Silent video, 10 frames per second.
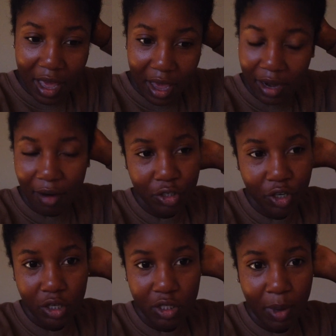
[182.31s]
And after
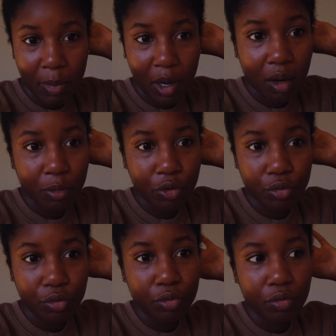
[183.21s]
talking to my mom,
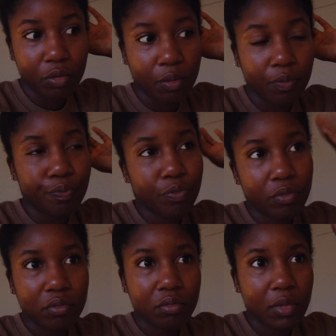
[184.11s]
who
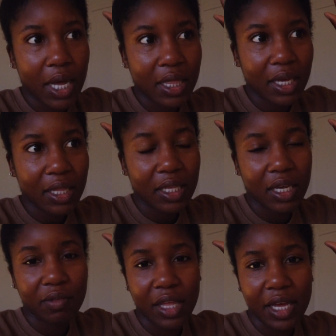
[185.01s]
I think at the
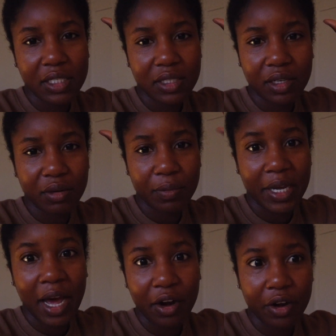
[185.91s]
end of last year, we
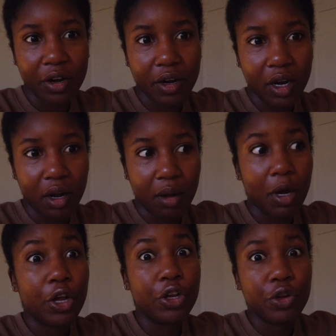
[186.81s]
got her
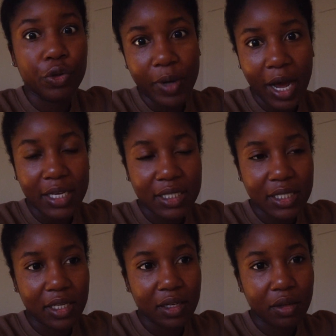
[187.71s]
a new
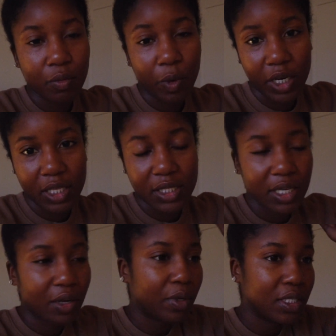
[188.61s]
Dyson, one of the
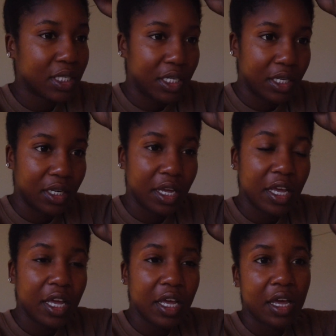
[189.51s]
stick ones. And
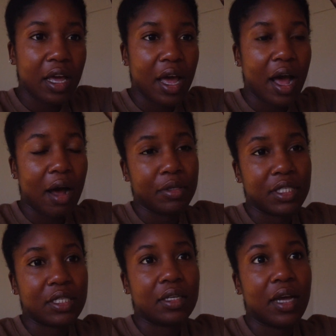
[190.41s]
I
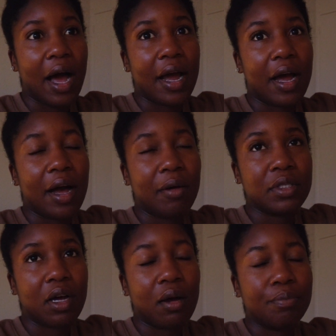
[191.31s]
was
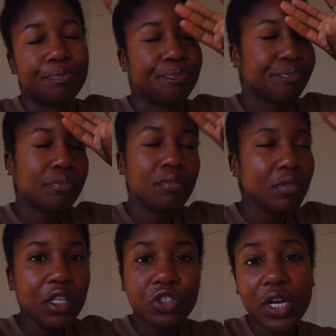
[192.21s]

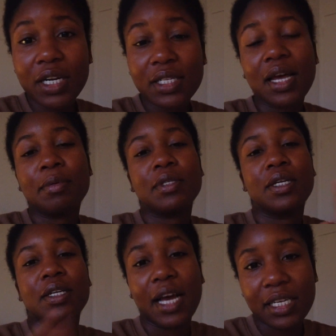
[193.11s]
trying to decide
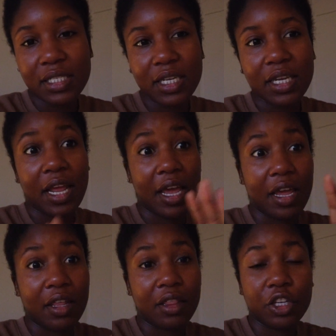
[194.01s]
between the Dyson
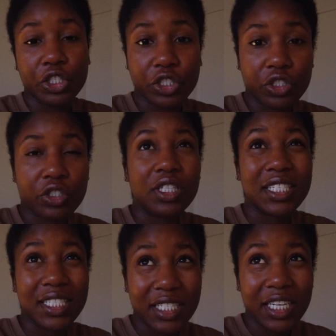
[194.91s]
and the
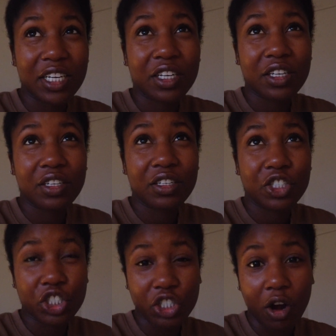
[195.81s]
stick
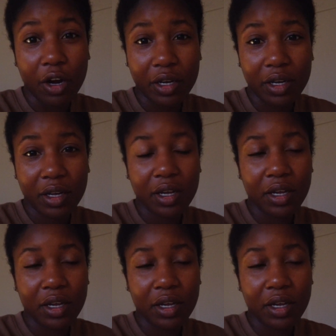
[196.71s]
Shark.